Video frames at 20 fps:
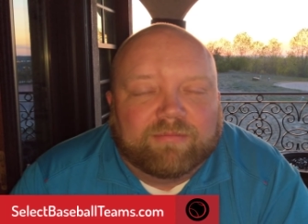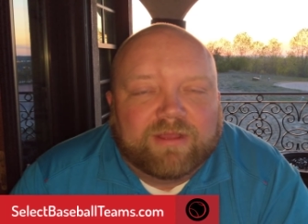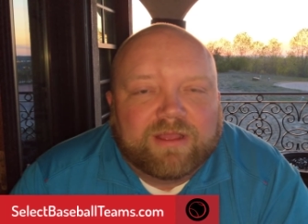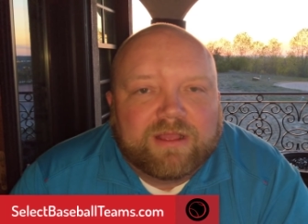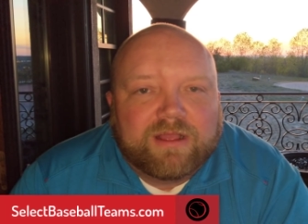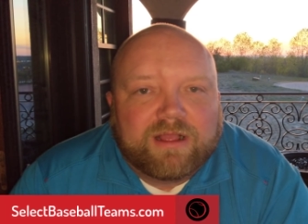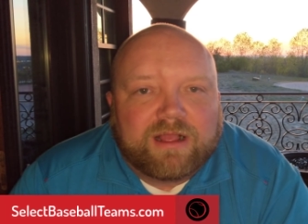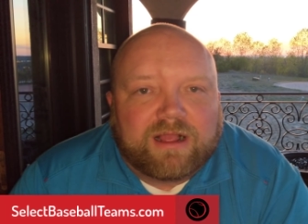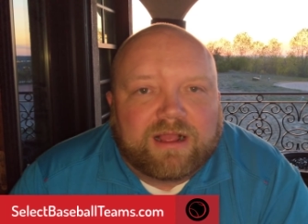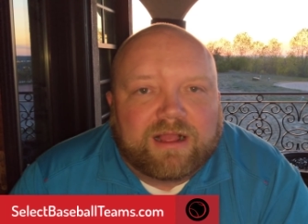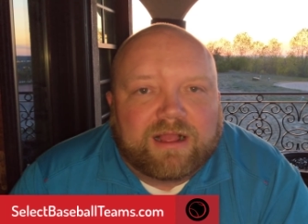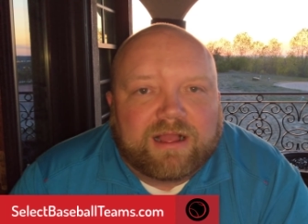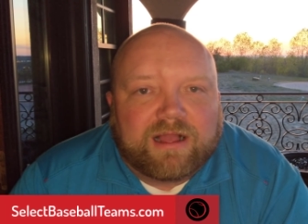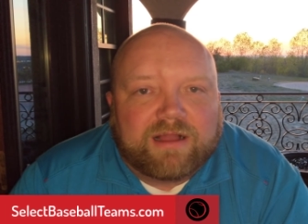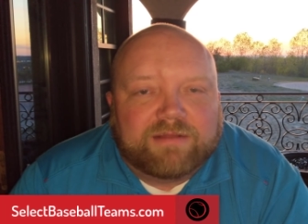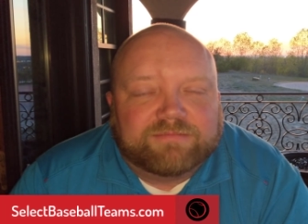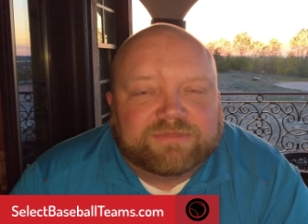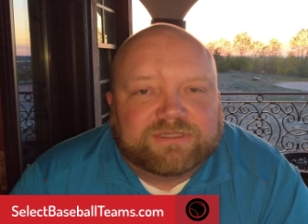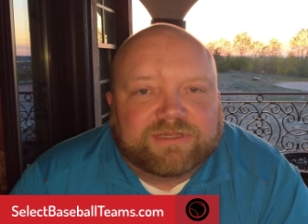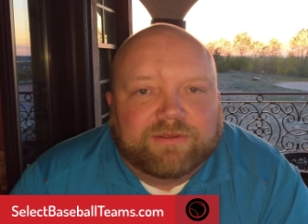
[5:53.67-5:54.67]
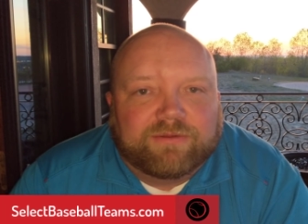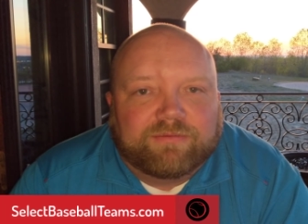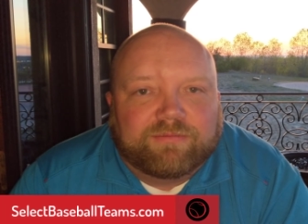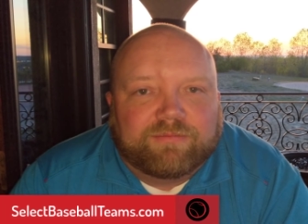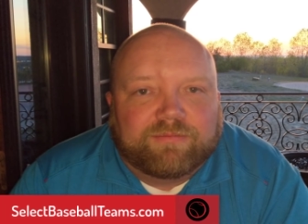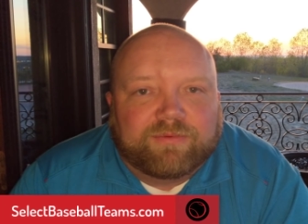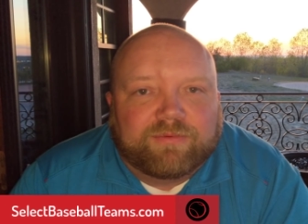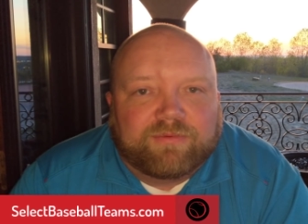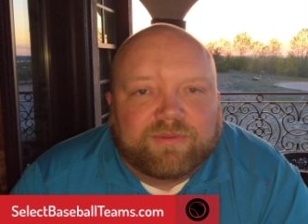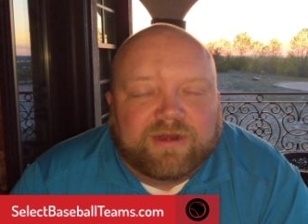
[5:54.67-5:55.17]
Um, so,
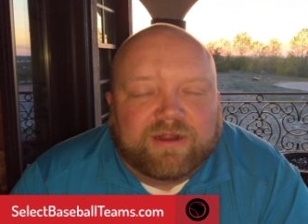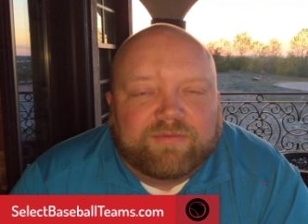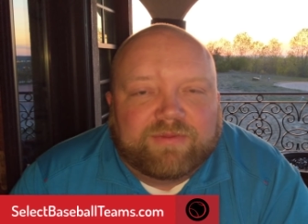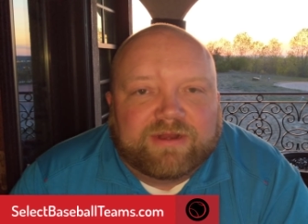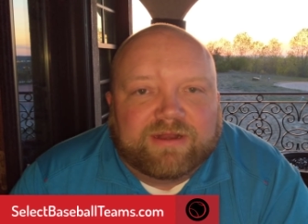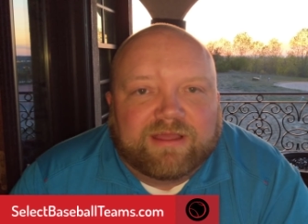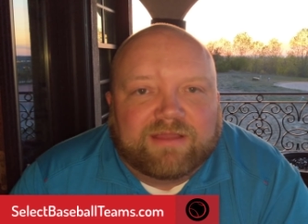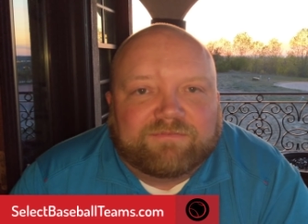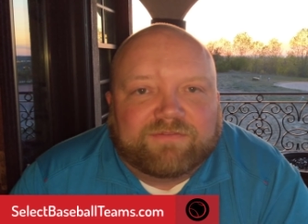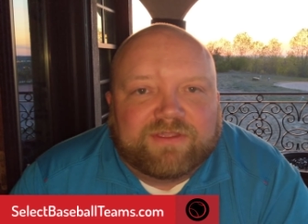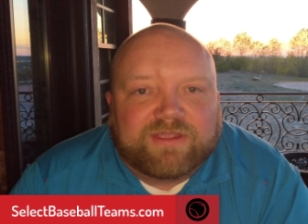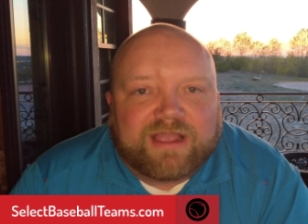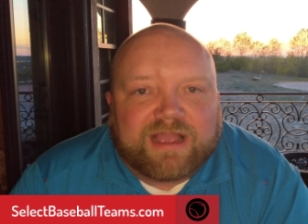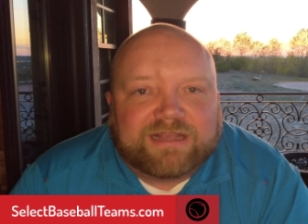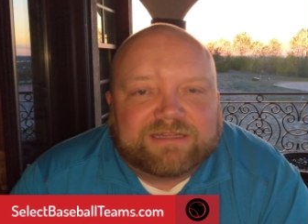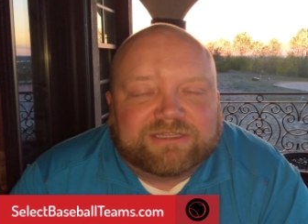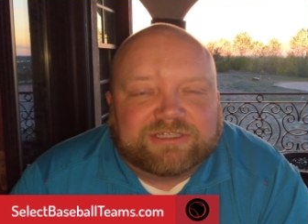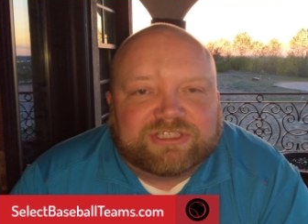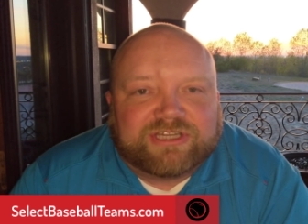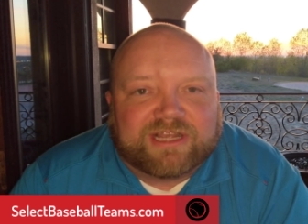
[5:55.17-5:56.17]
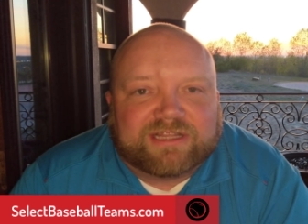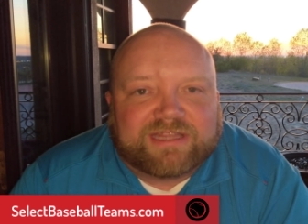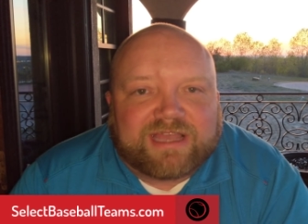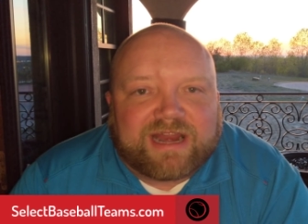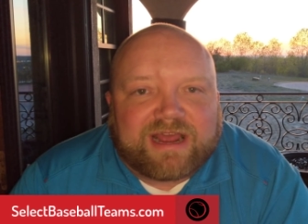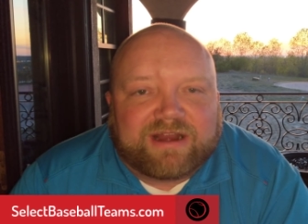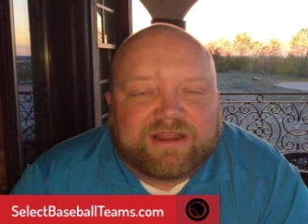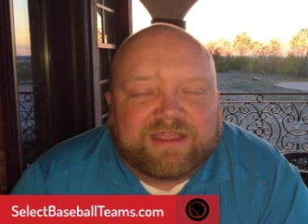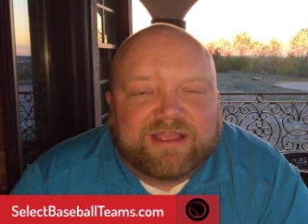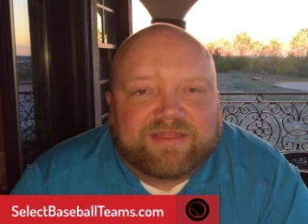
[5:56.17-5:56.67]
you know, we'd love for you guys to check that
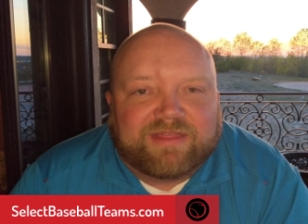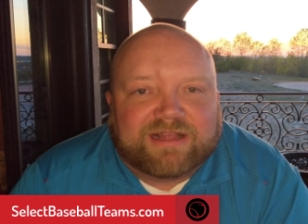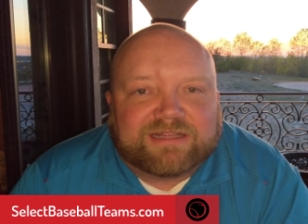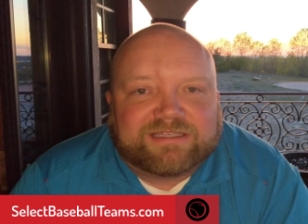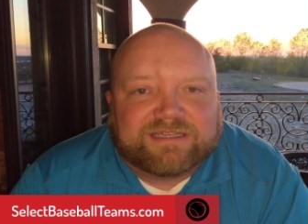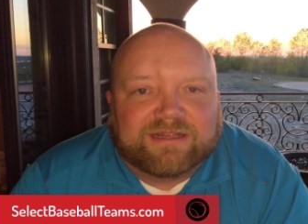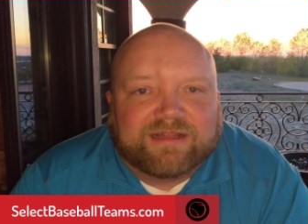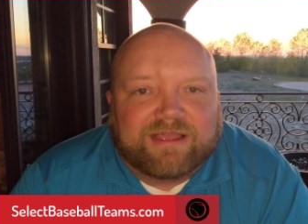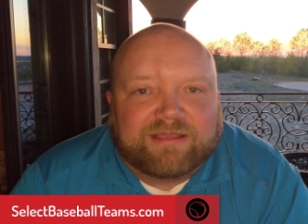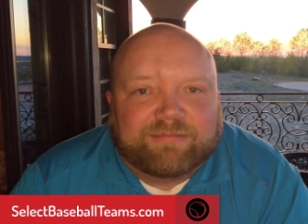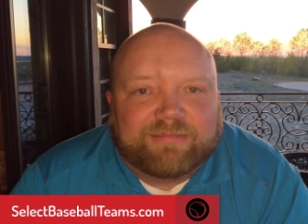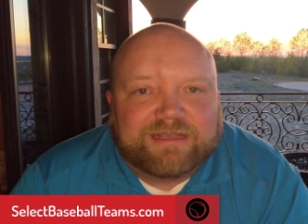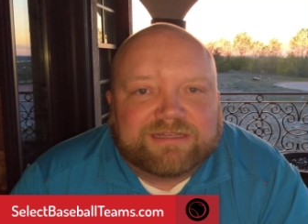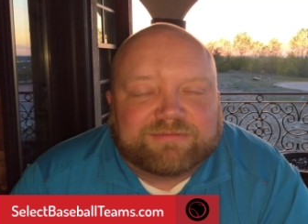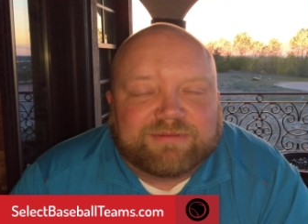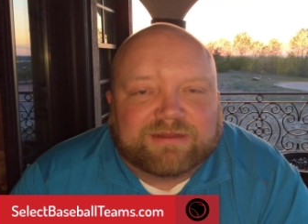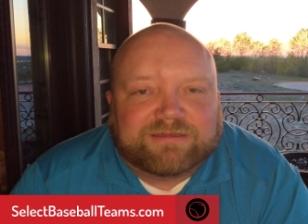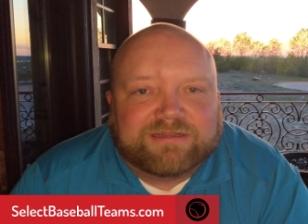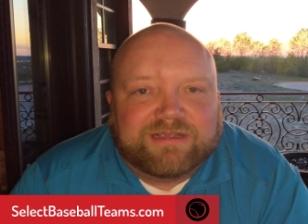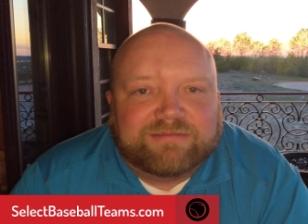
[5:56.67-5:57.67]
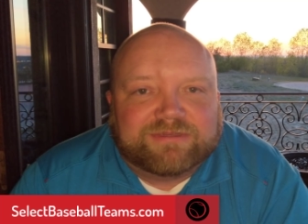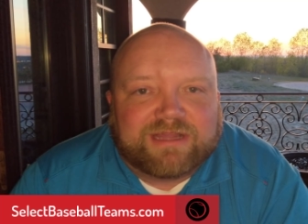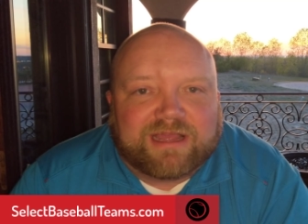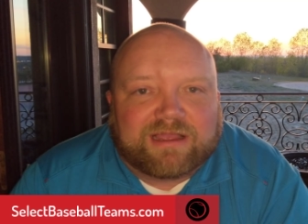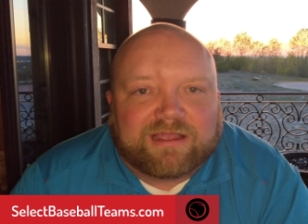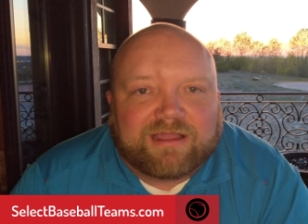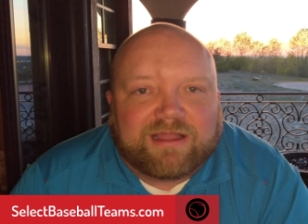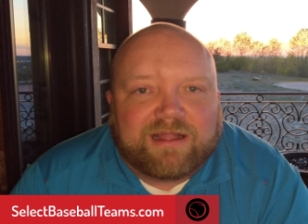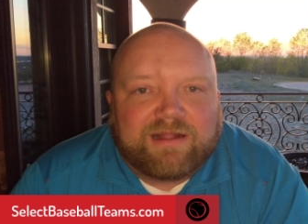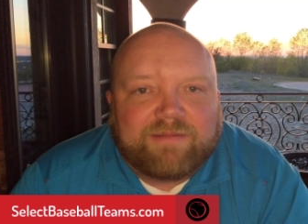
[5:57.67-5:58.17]
out again. That's
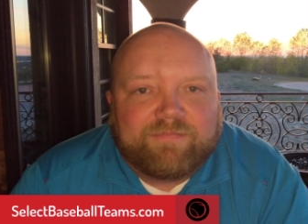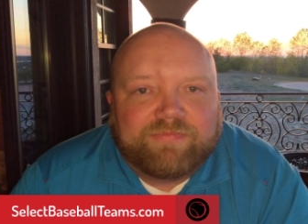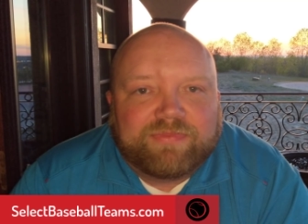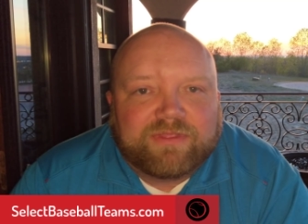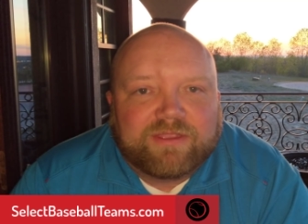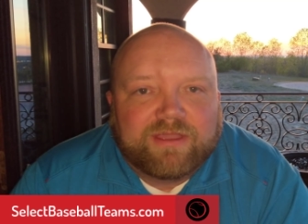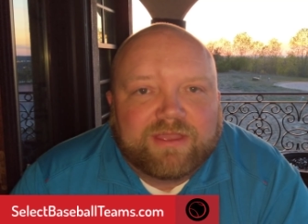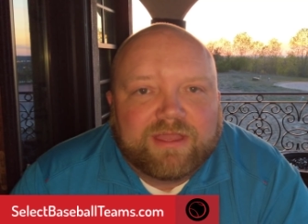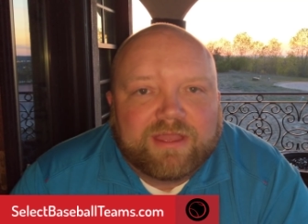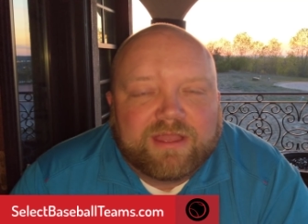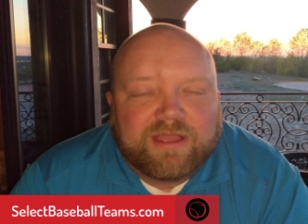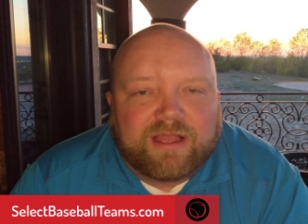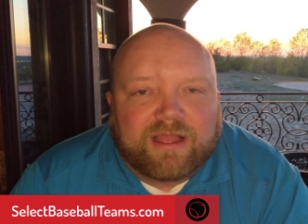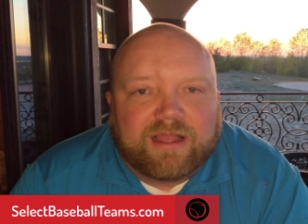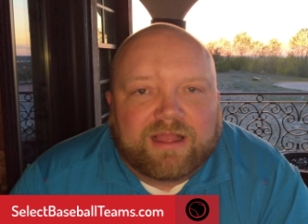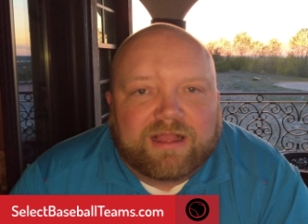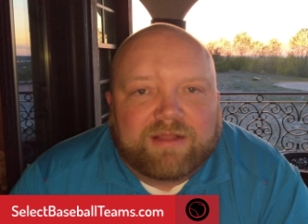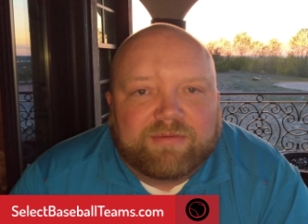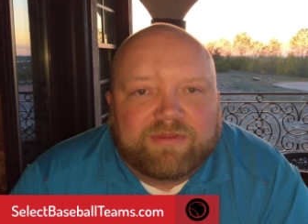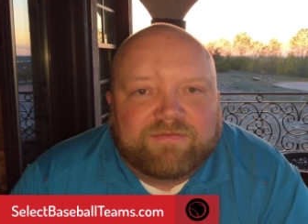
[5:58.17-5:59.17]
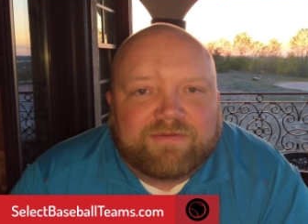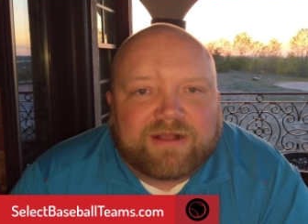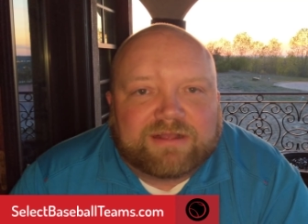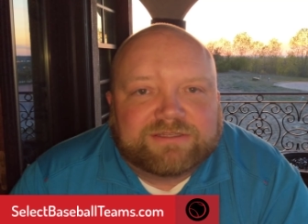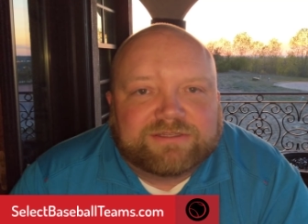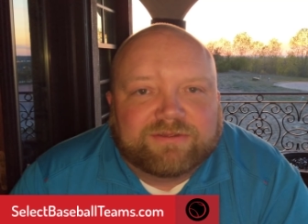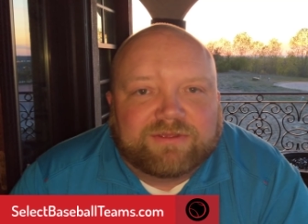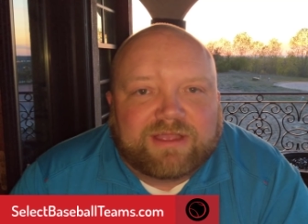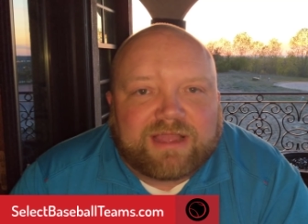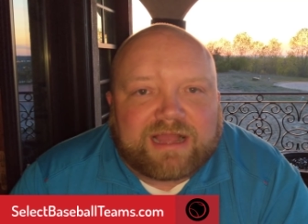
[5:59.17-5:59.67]
selectbaseballteams.com. Uh, we've
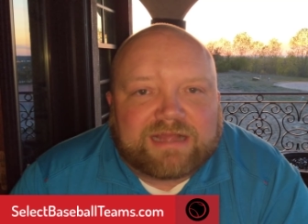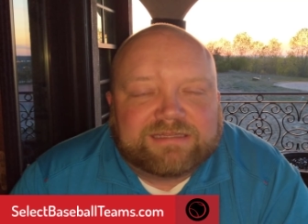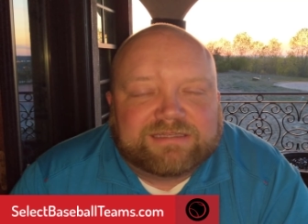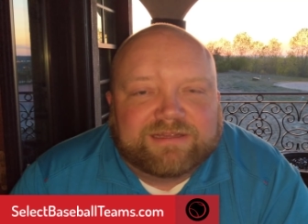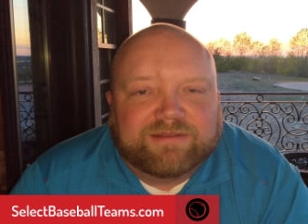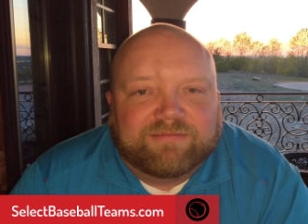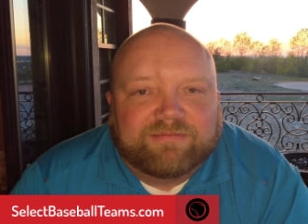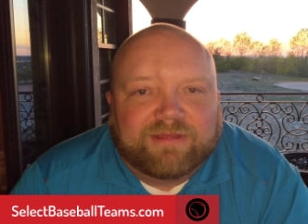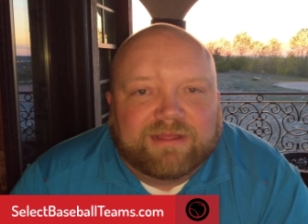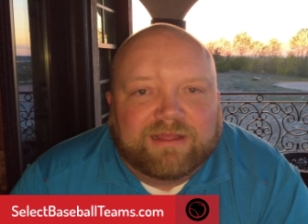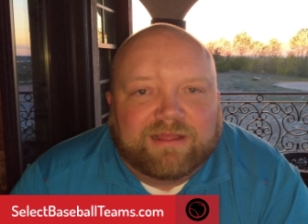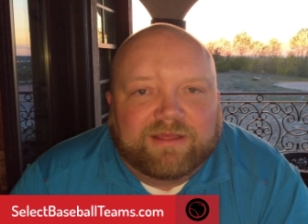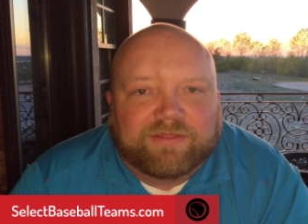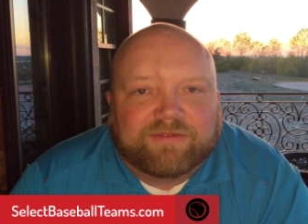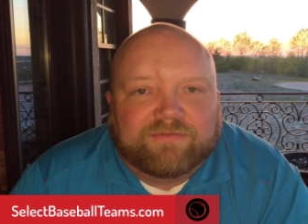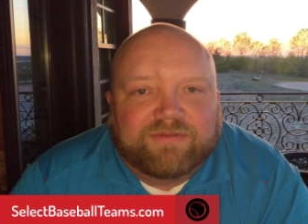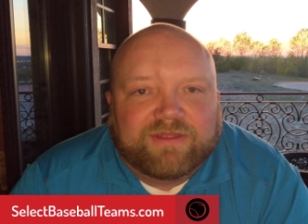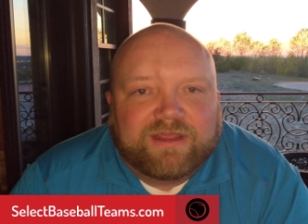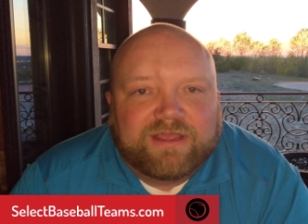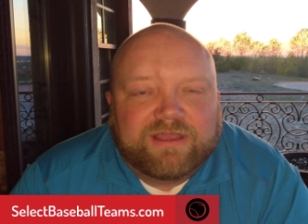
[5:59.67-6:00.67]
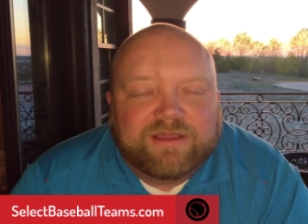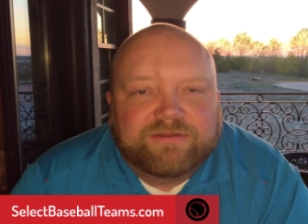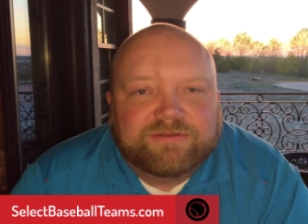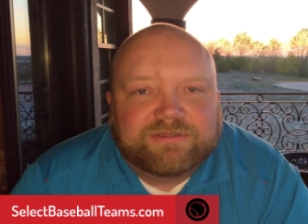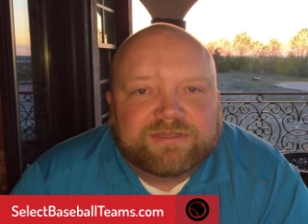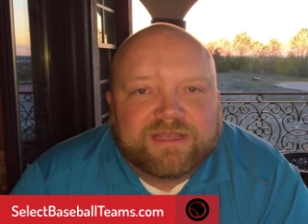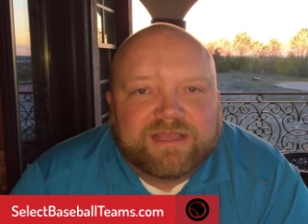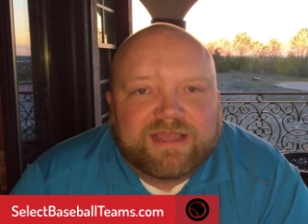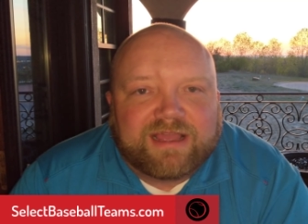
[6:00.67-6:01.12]
also got some other videos.